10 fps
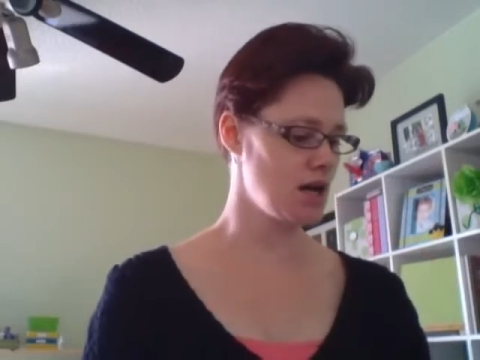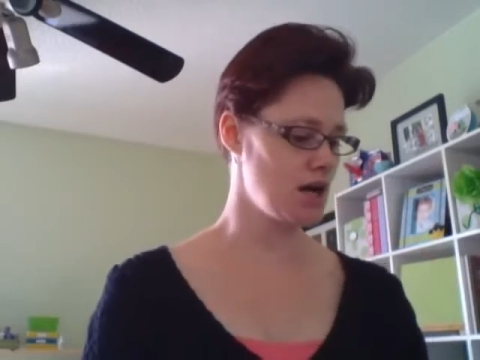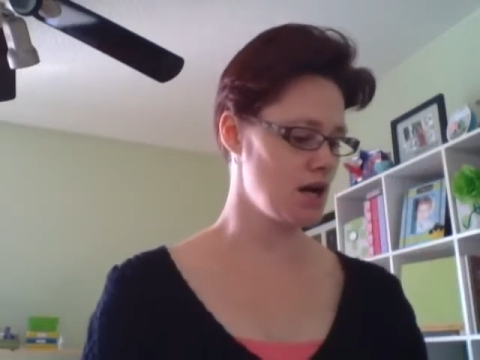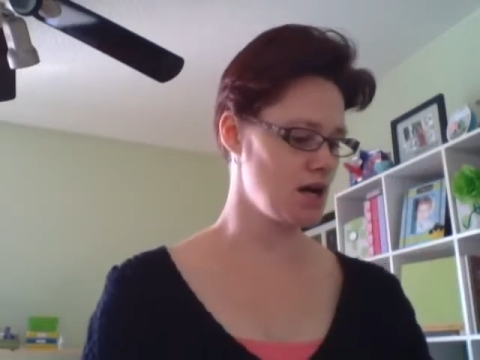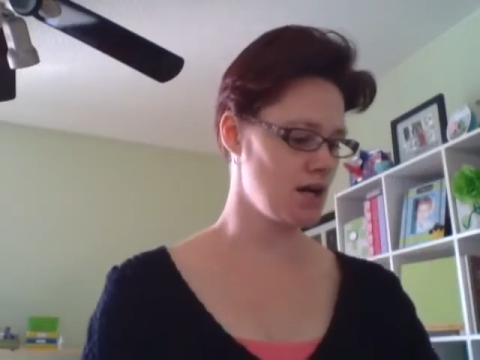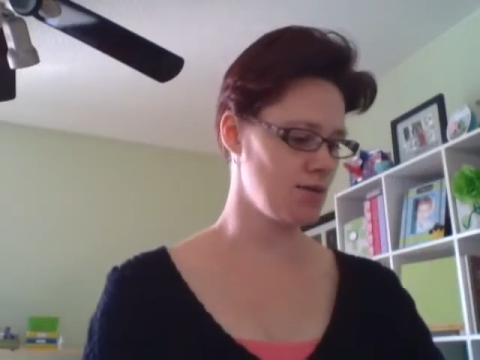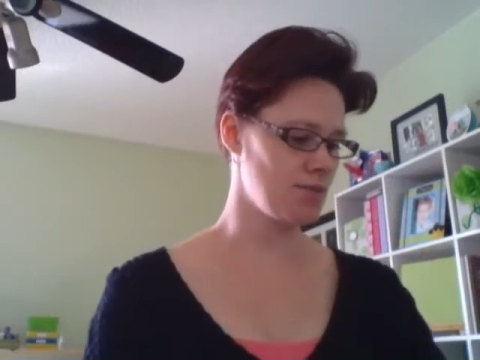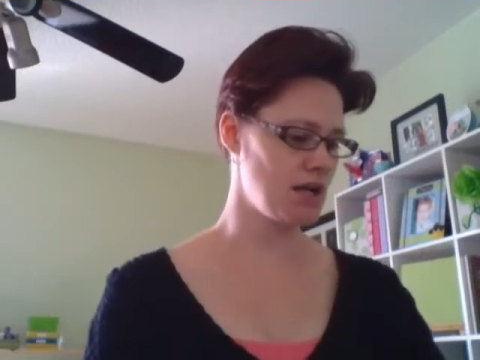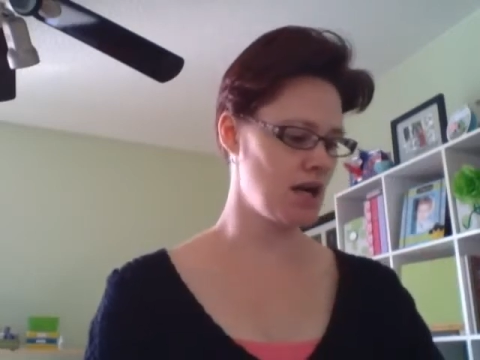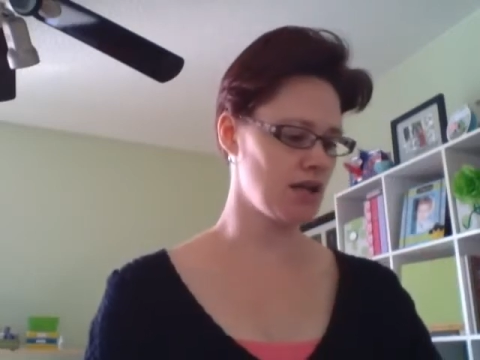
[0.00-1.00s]

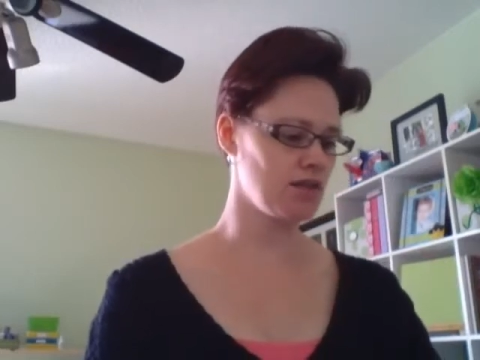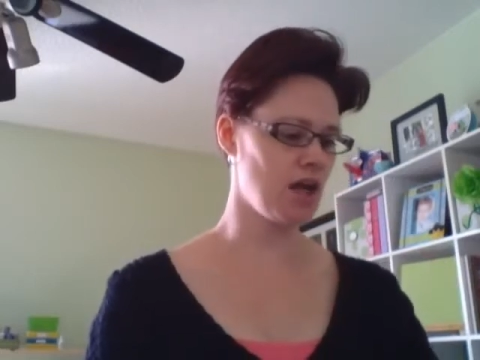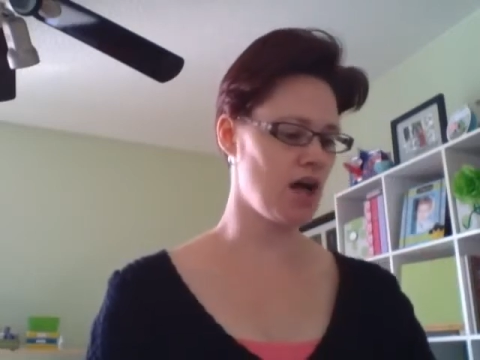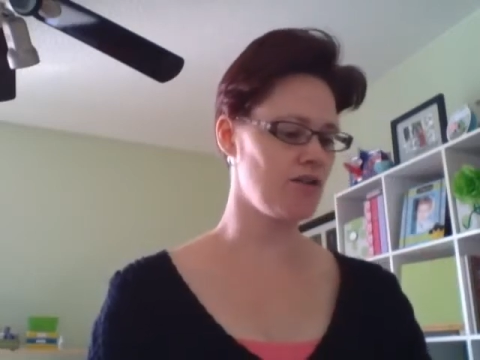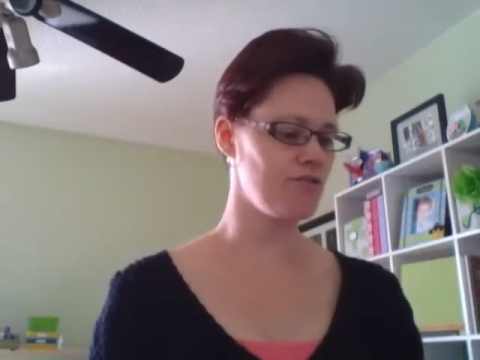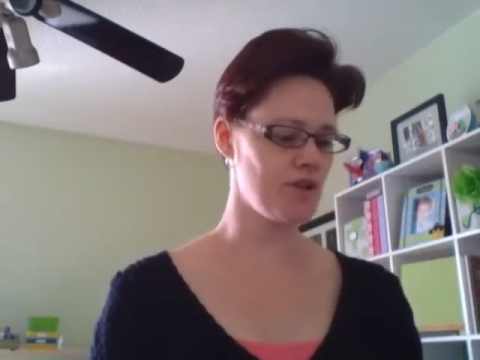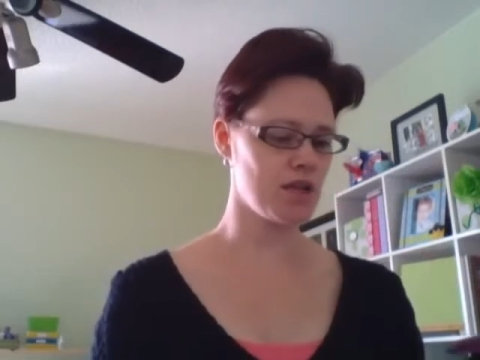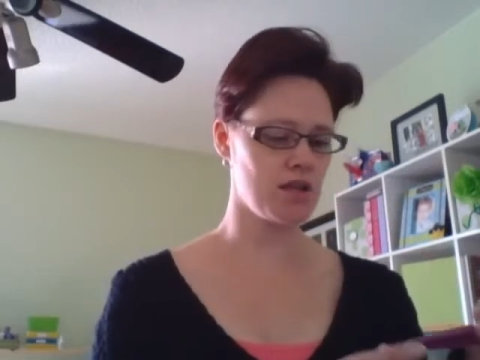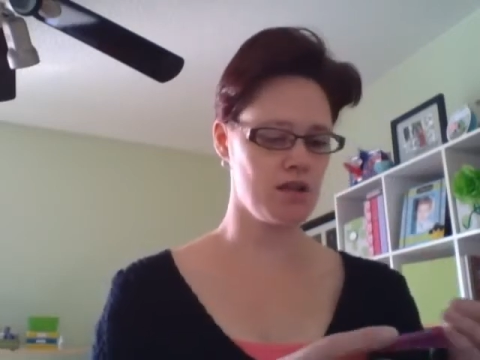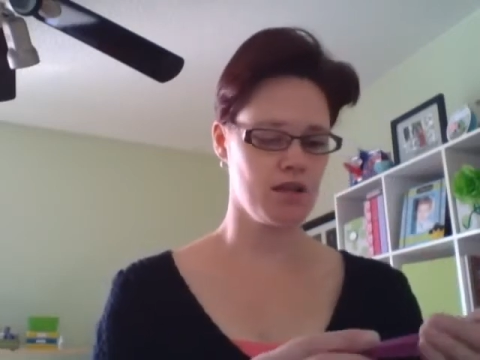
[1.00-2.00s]
I love
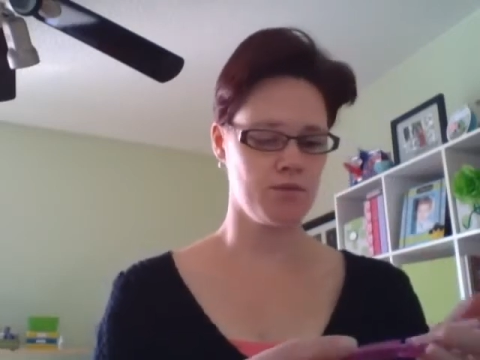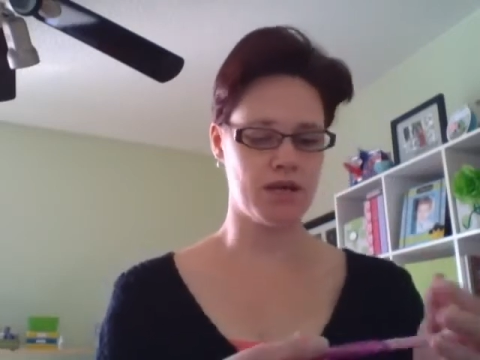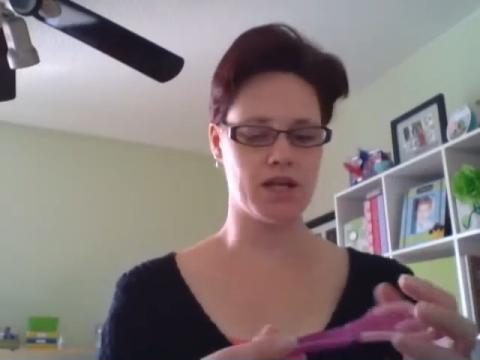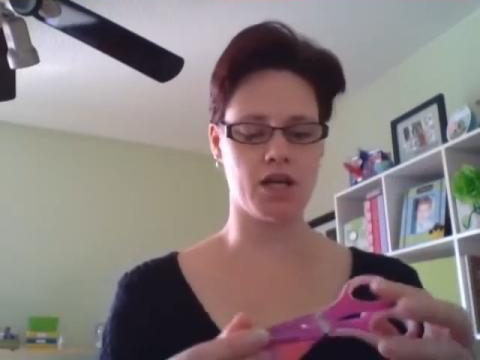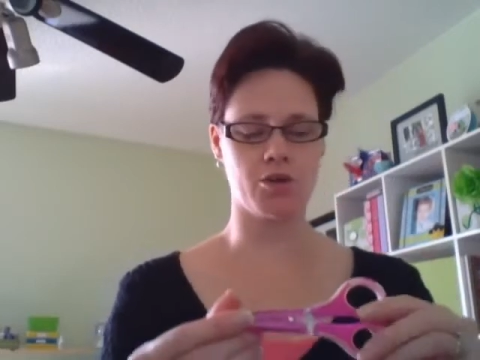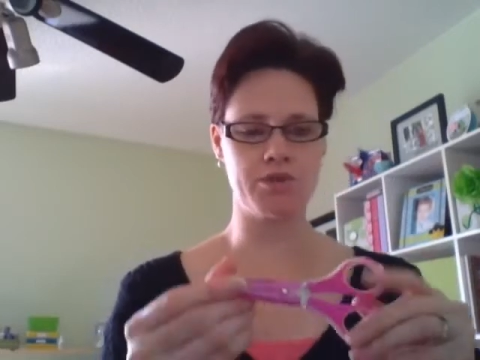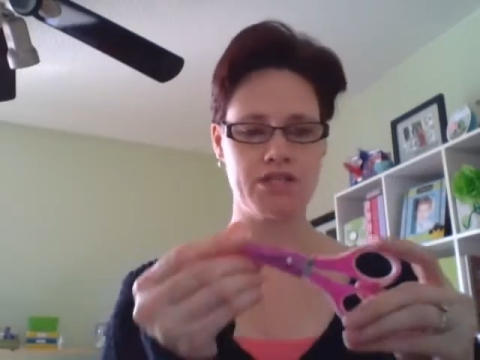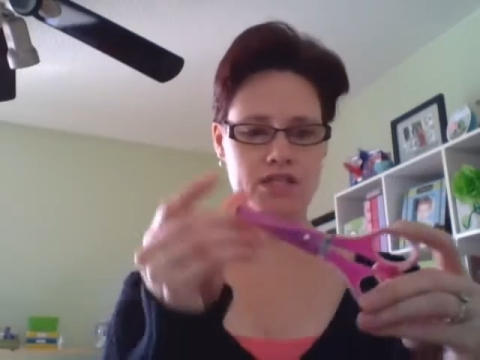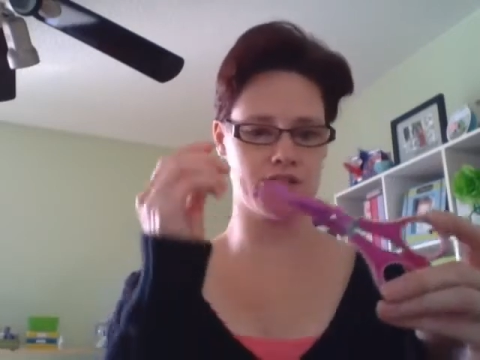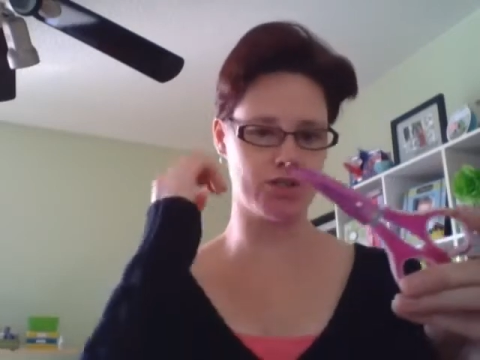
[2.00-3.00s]
my Cutter Bee
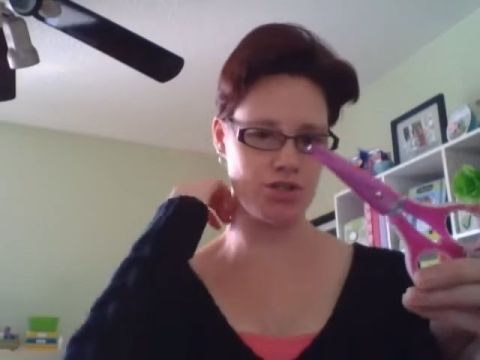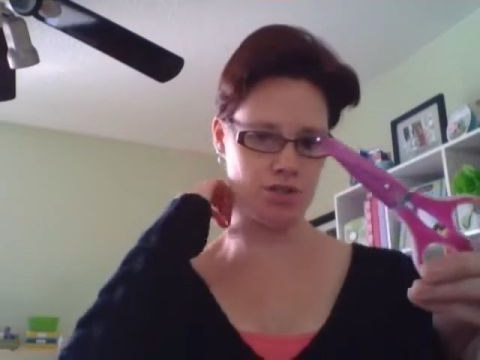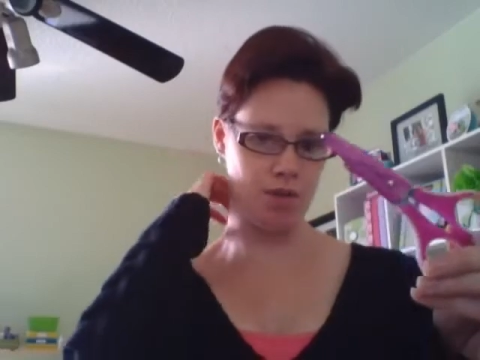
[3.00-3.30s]
scissors.